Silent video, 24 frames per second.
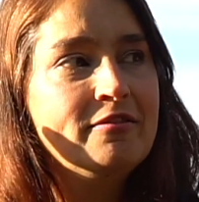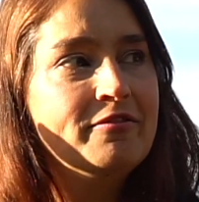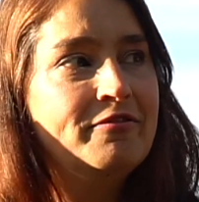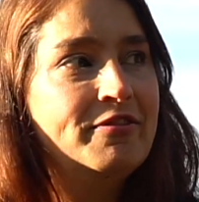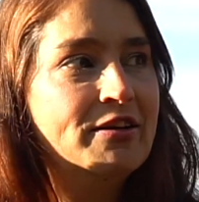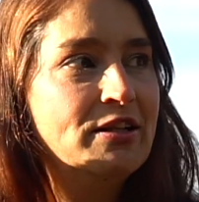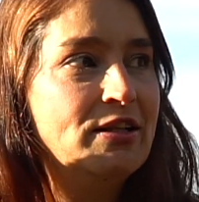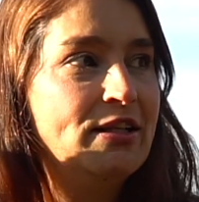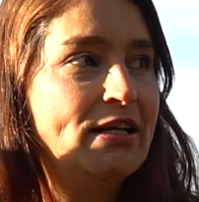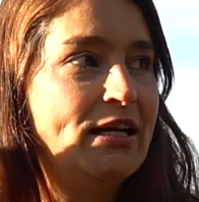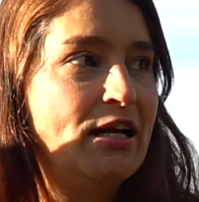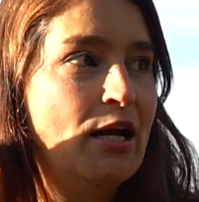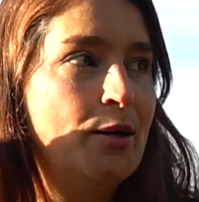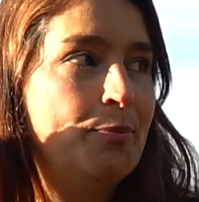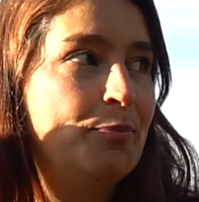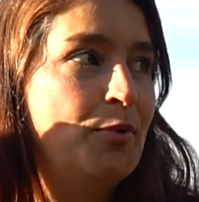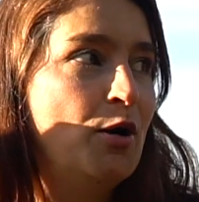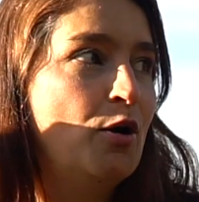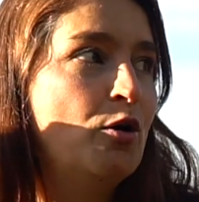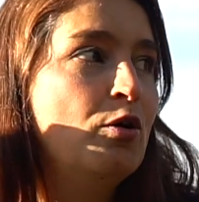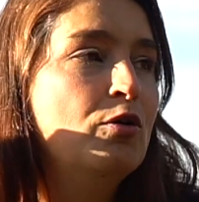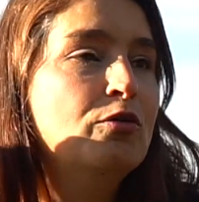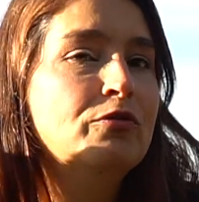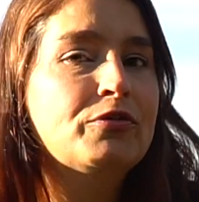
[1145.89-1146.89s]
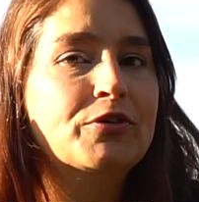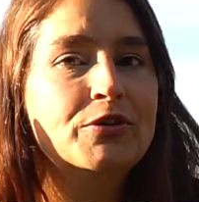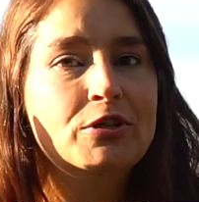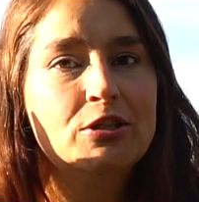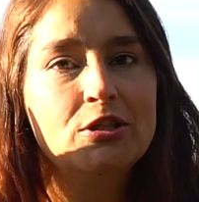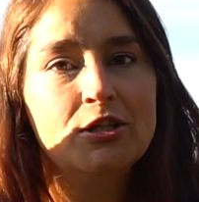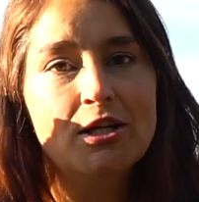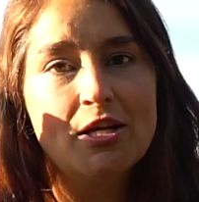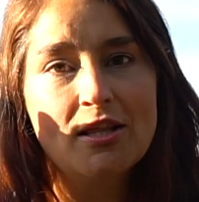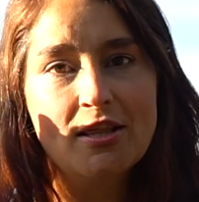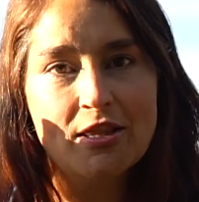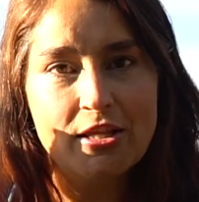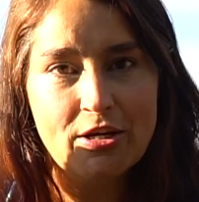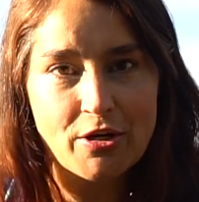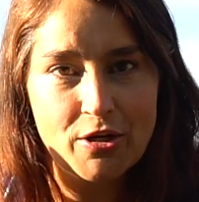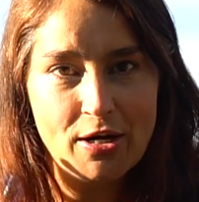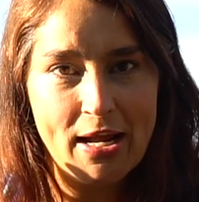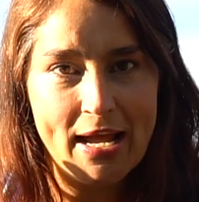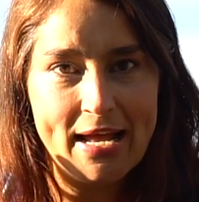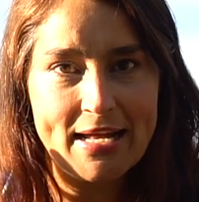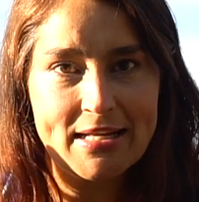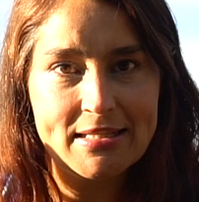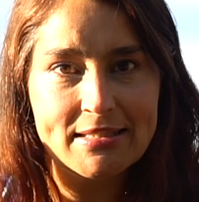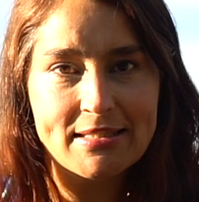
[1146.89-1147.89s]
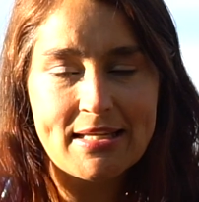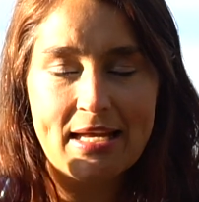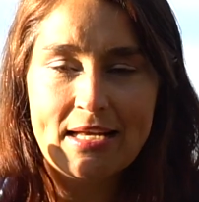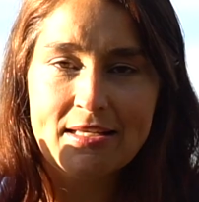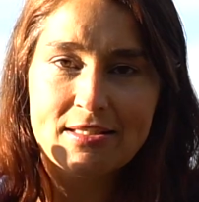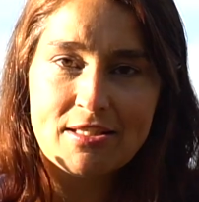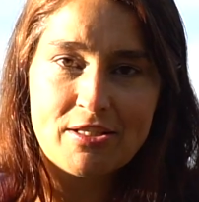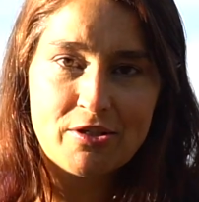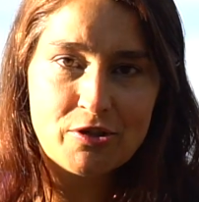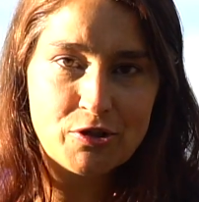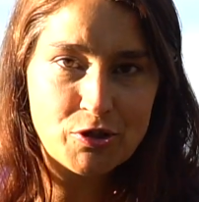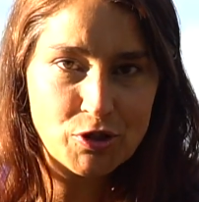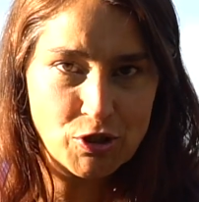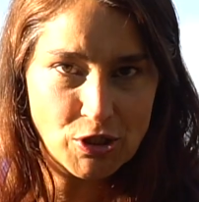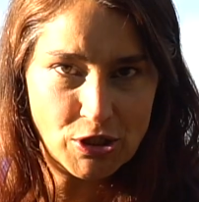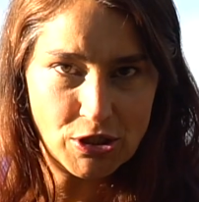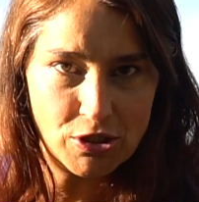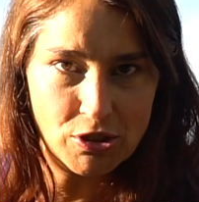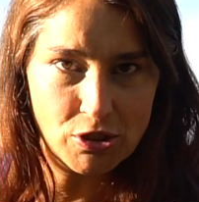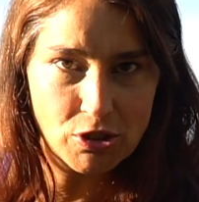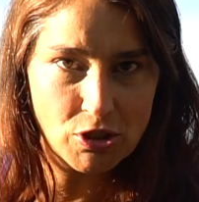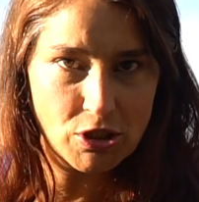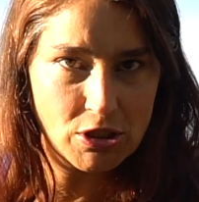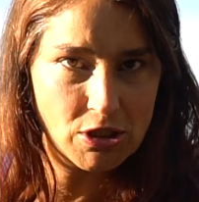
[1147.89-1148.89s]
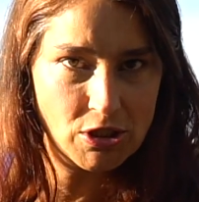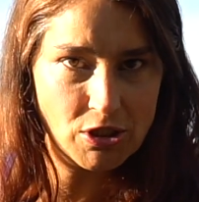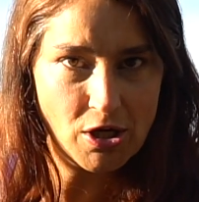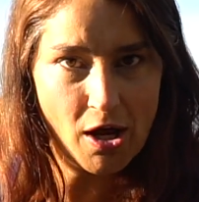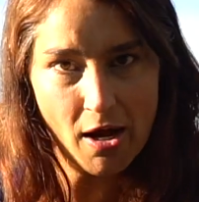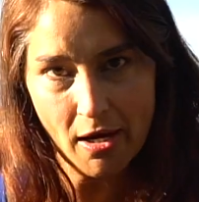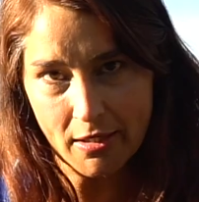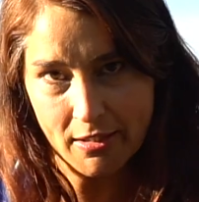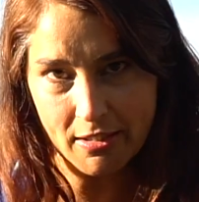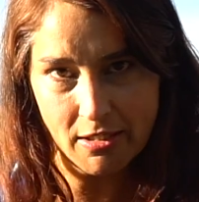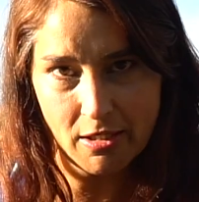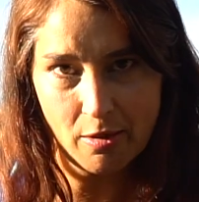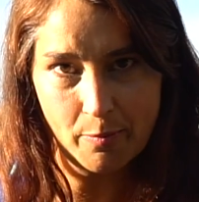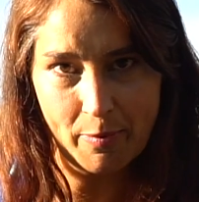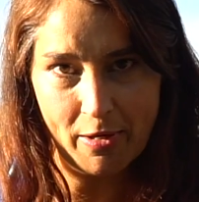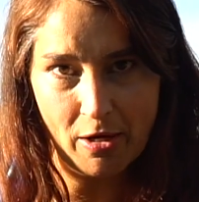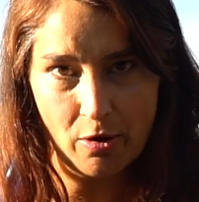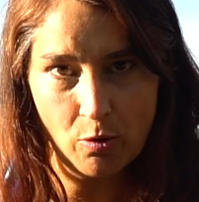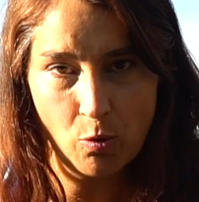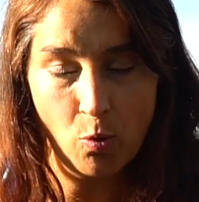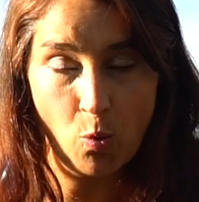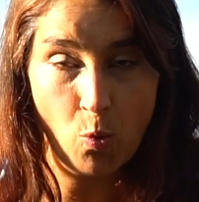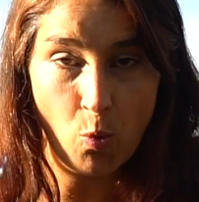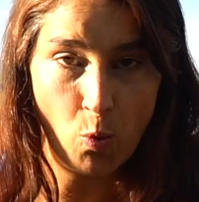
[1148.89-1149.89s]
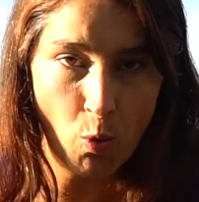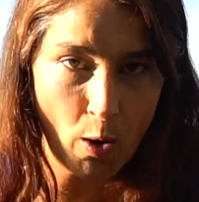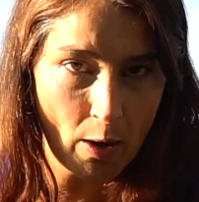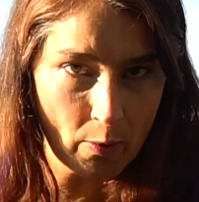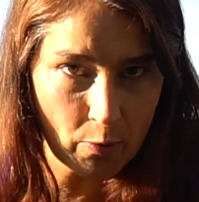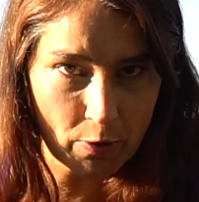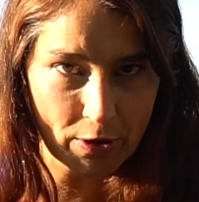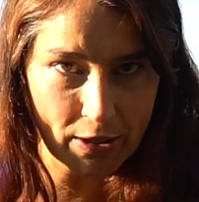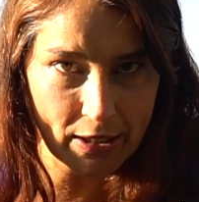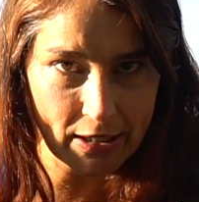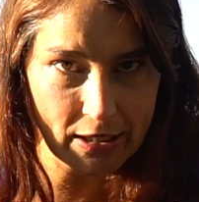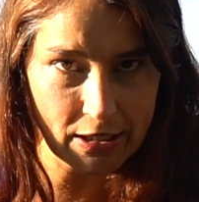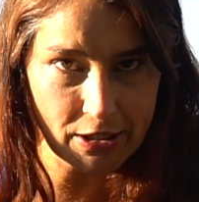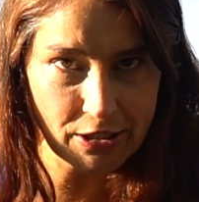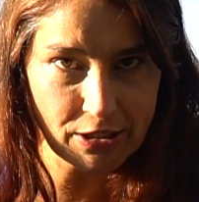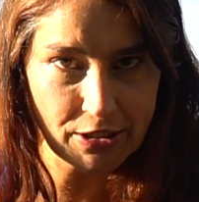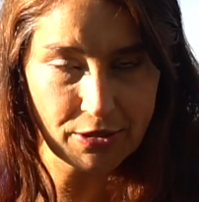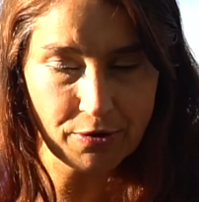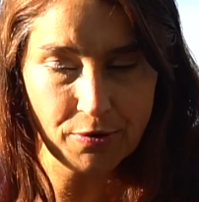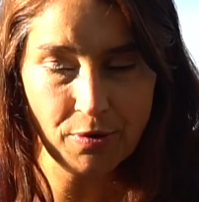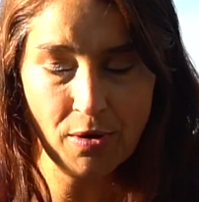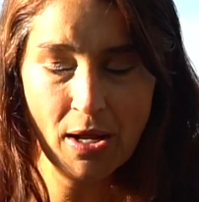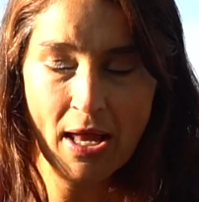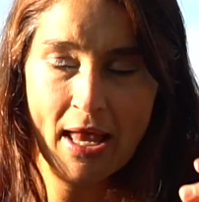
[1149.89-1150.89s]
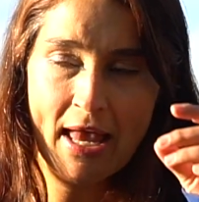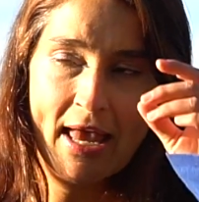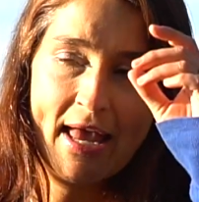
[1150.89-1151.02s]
filling up over their heads as they're still just talking about what we're going to do.